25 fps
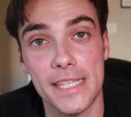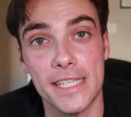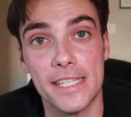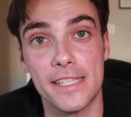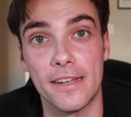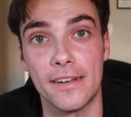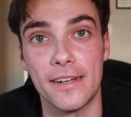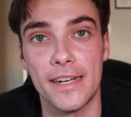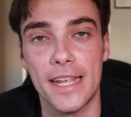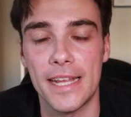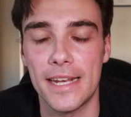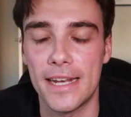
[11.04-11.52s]

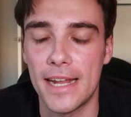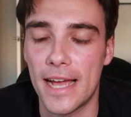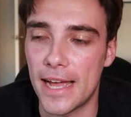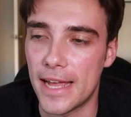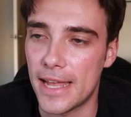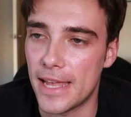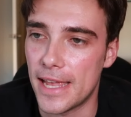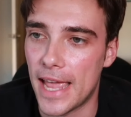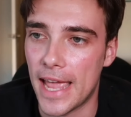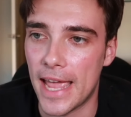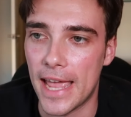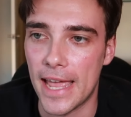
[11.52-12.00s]
Sunday
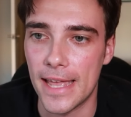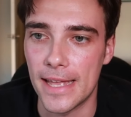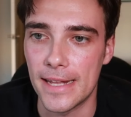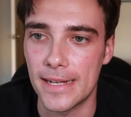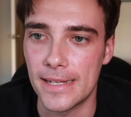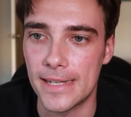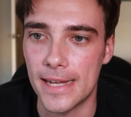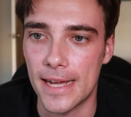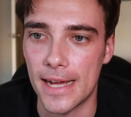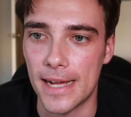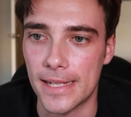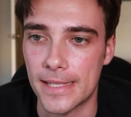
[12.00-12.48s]
night, and
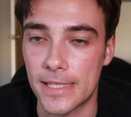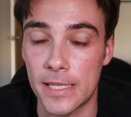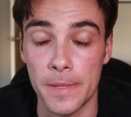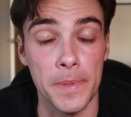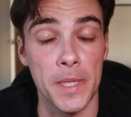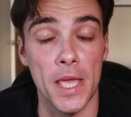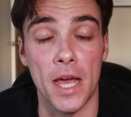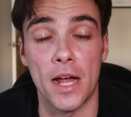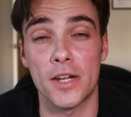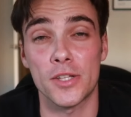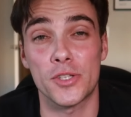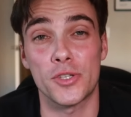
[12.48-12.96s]
to be
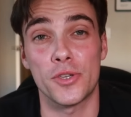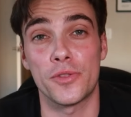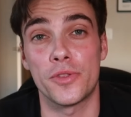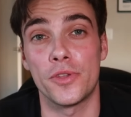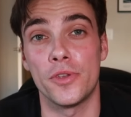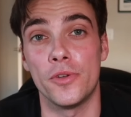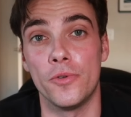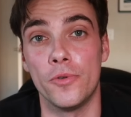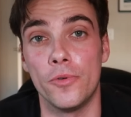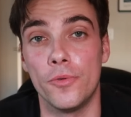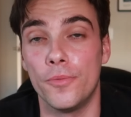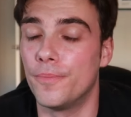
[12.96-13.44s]
honest with
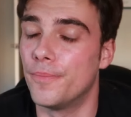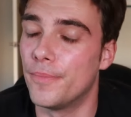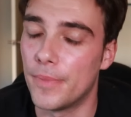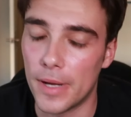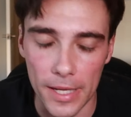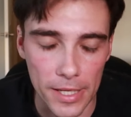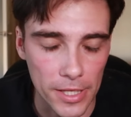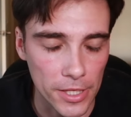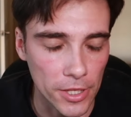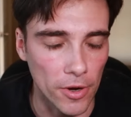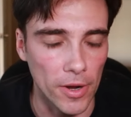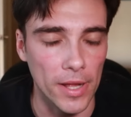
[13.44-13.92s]
you,
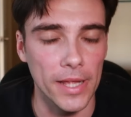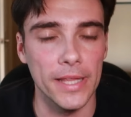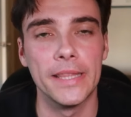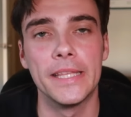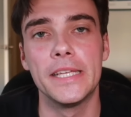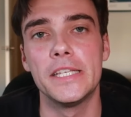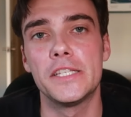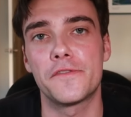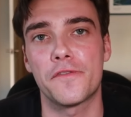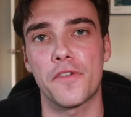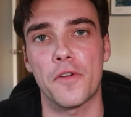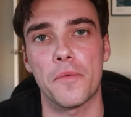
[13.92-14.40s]
at
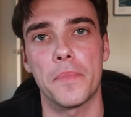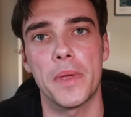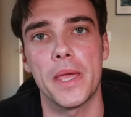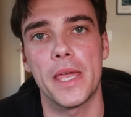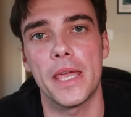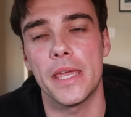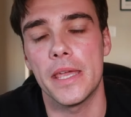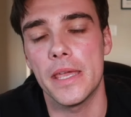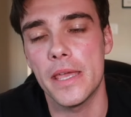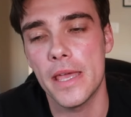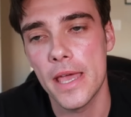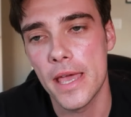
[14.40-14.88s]
least for
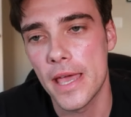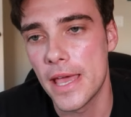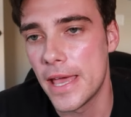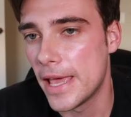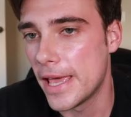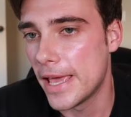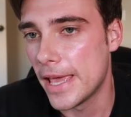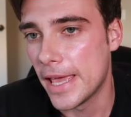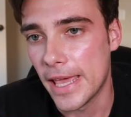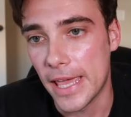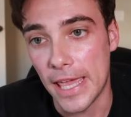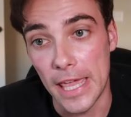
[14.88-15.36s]
me,
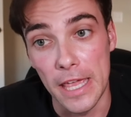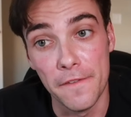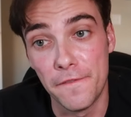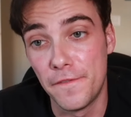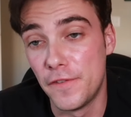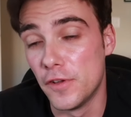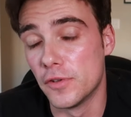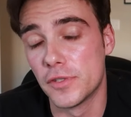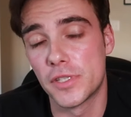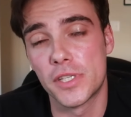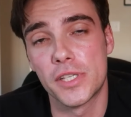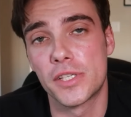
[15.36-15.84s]
it
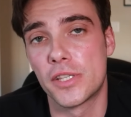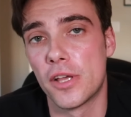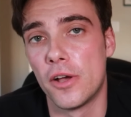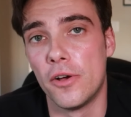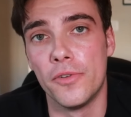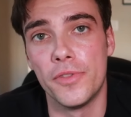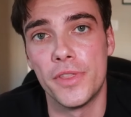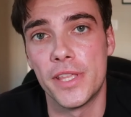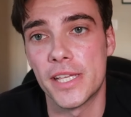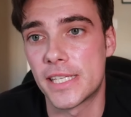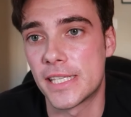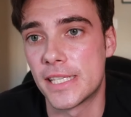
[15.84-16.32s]
feels as though
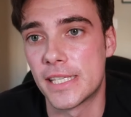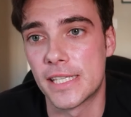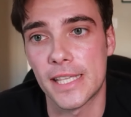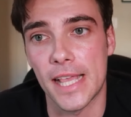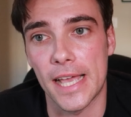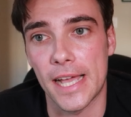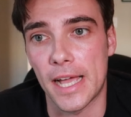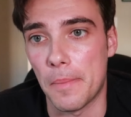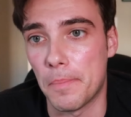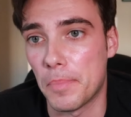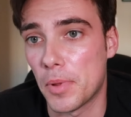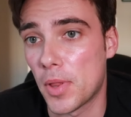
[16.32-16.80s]
this is like
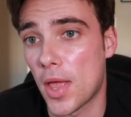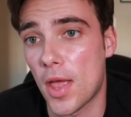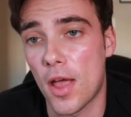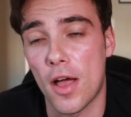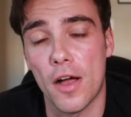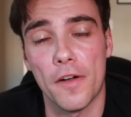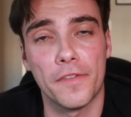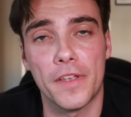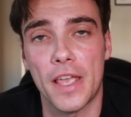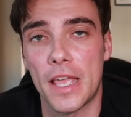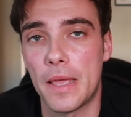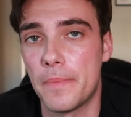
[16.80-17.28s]
a
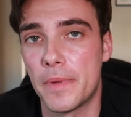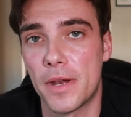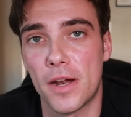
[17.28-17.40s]
playoff game in